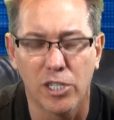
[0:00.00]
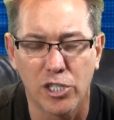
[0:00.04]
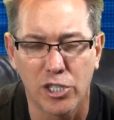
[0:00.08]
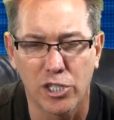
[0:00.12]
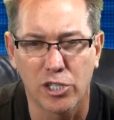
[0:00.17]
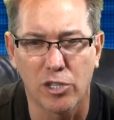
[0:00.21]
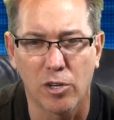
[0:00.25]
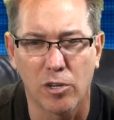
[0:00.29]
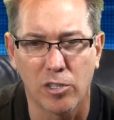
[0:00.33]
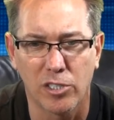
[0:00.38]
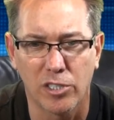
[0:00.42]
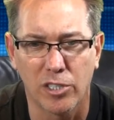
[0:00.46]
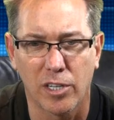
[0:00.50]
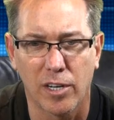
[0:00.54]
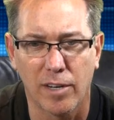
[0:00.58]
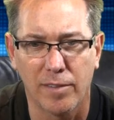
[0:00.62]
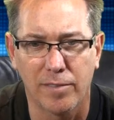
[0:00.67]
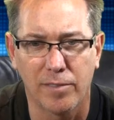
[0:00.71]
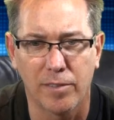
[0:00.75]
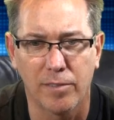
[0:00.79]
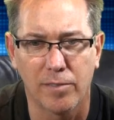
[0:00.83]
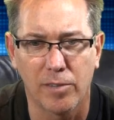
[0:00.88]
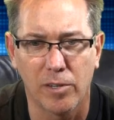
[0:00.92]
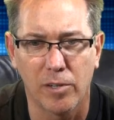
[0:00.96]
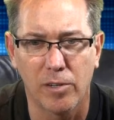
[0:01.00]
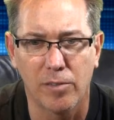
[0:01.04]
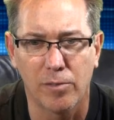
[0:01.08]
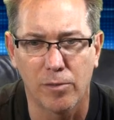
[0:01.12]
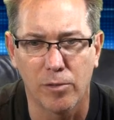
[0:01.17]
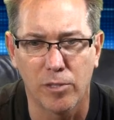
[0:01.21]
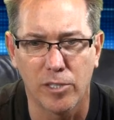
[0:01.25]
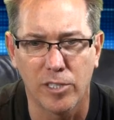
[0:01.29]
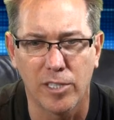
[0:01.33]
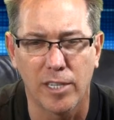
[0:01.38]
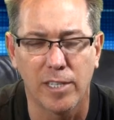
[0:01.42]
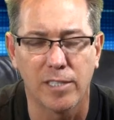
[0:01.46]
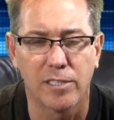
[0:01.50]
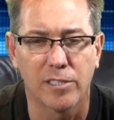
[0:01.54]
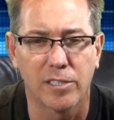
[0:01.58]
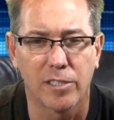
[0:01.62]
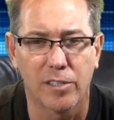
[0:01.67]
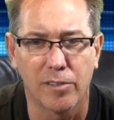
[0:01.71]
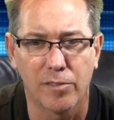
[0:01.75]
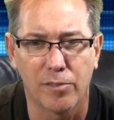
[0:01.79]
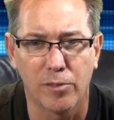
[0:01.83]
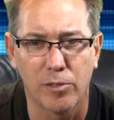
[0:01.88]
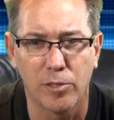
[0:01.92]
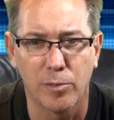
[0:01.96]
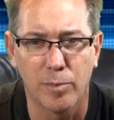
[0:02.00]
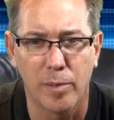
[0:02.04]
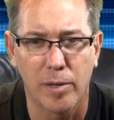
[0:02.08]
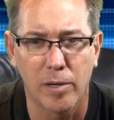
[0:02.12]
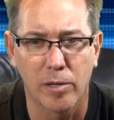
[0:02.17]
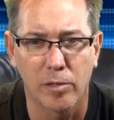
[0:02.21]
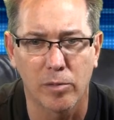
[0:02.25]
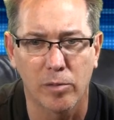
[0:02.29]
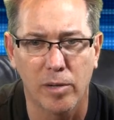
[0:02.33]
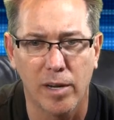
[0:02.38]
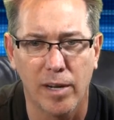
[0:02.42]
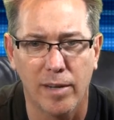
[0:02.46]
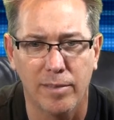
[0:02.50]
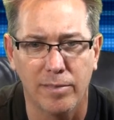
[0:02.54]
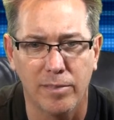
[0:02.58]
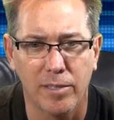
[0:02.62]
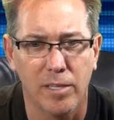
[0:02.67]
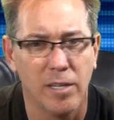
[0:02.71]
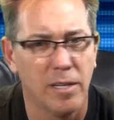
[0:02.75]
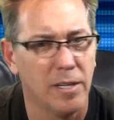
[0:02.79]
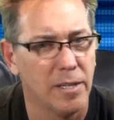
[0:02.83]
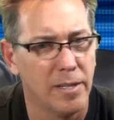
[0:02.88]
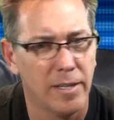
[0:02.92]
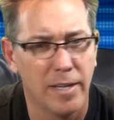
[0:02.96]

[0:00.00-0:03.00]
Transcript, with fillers: starts off the very first sentence of the first paragraph.